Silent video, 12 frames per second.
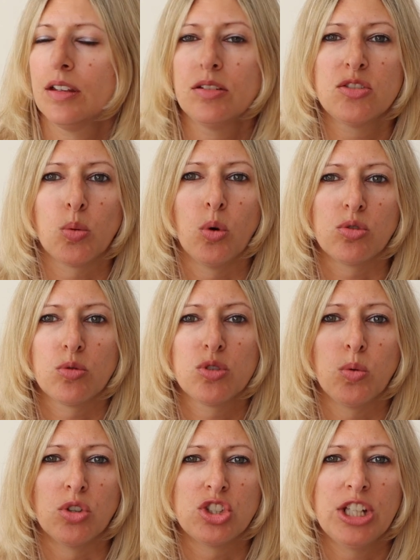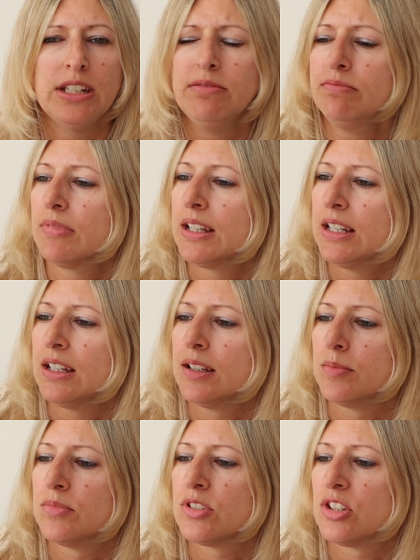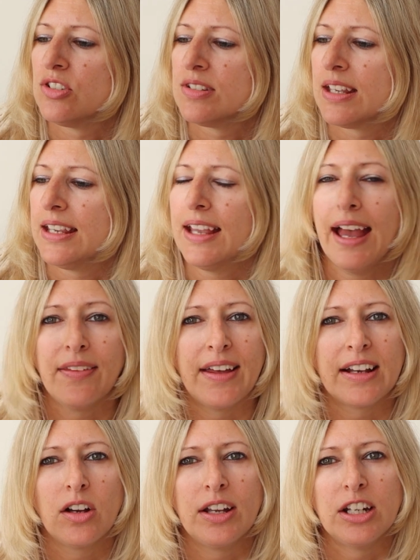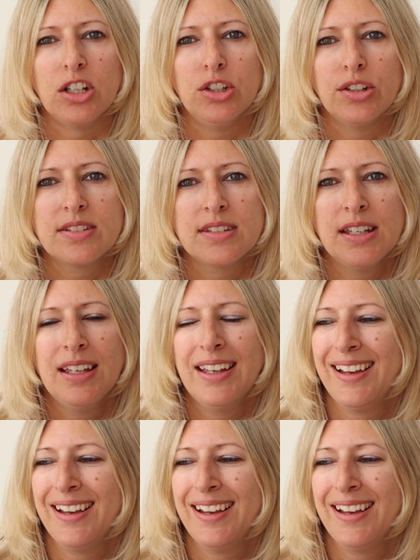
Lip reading: swatching to see how that kind of looks.